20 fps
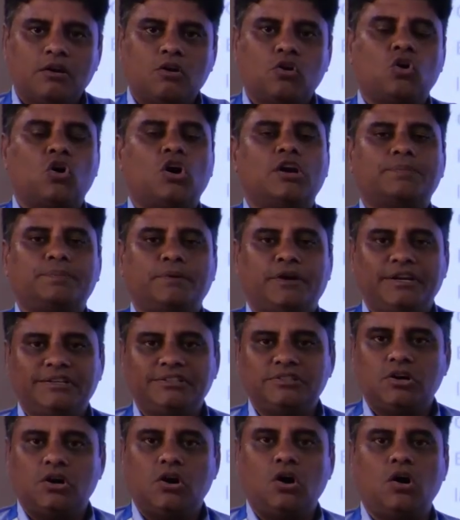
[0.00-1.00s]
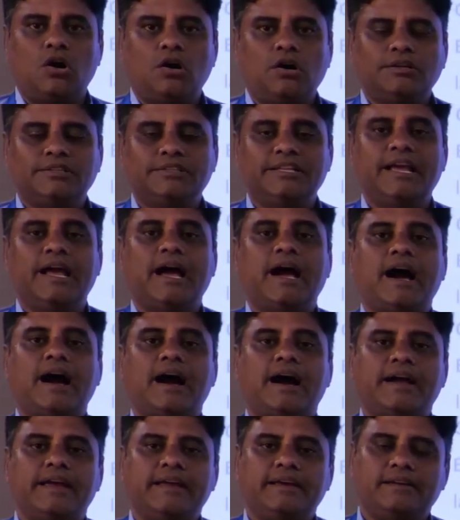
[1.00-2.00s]
corporate or the
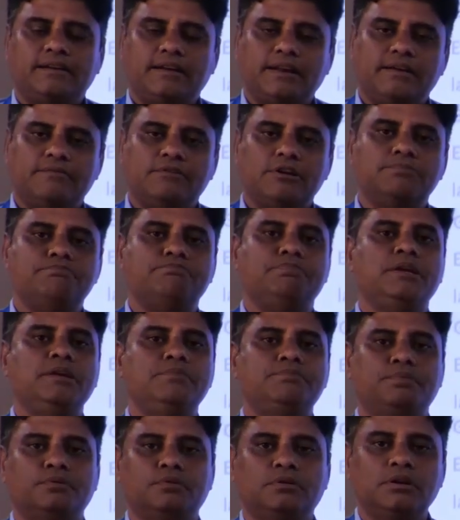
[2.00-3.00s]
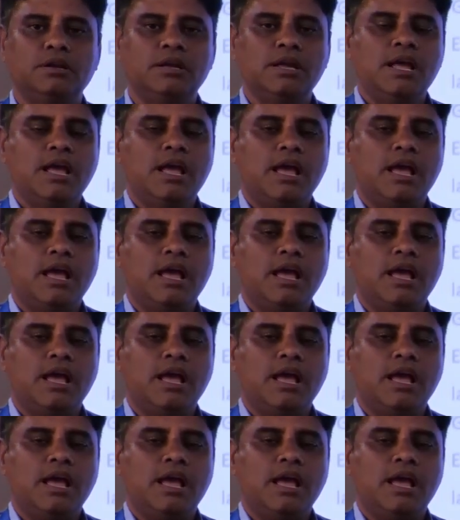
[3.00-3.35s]
higher level people